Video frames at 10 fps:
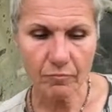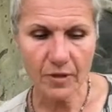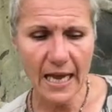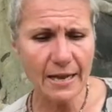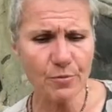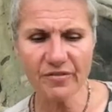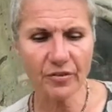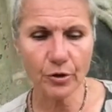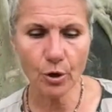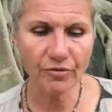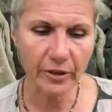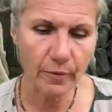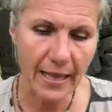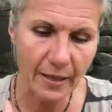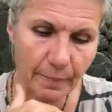and we know very
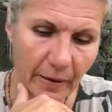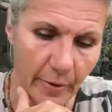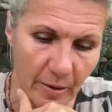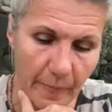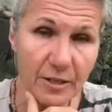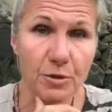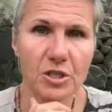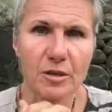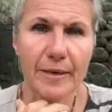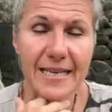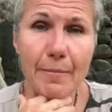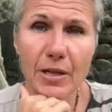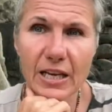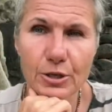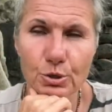well in perimenopause, we just don't
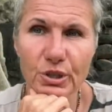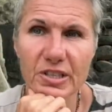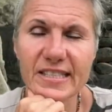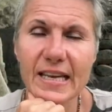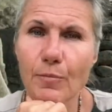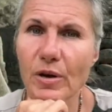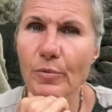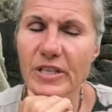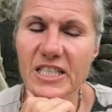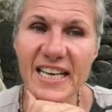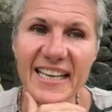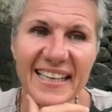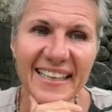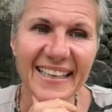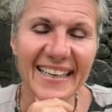metabolize sugar the same way we did
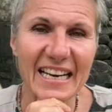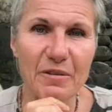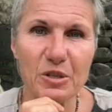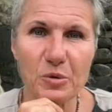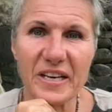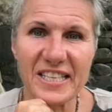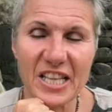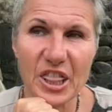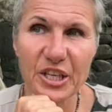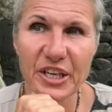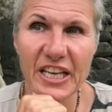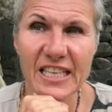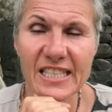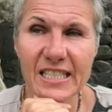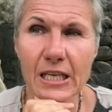in our 20s and
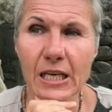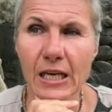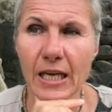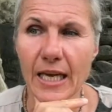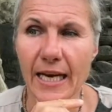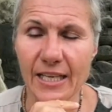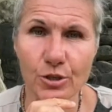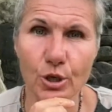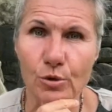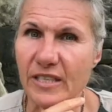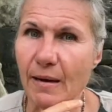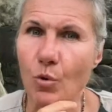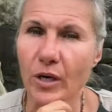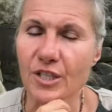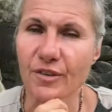30s. It has to go
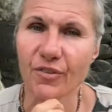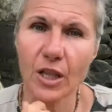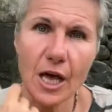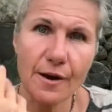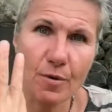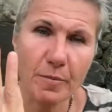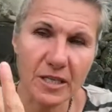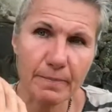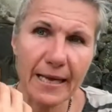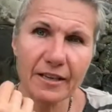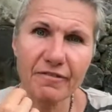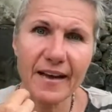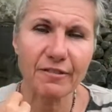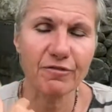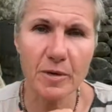somewhere. So for a lot of women, it's belly
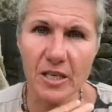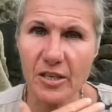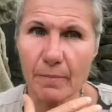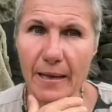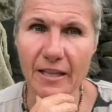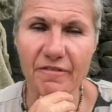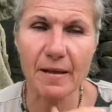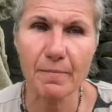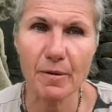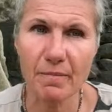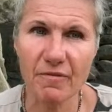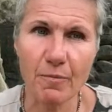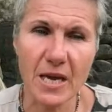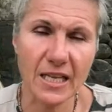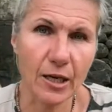fat. For me, it's not belly fat, but for
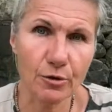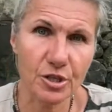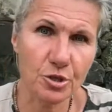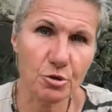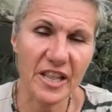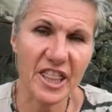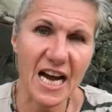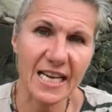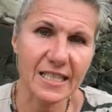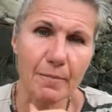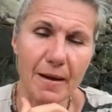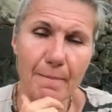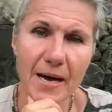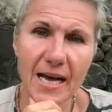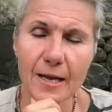me, it goes into the thighs and my
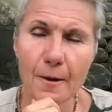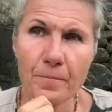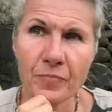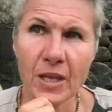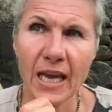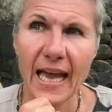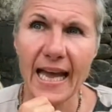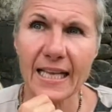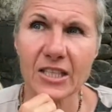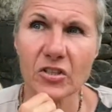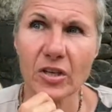butt. And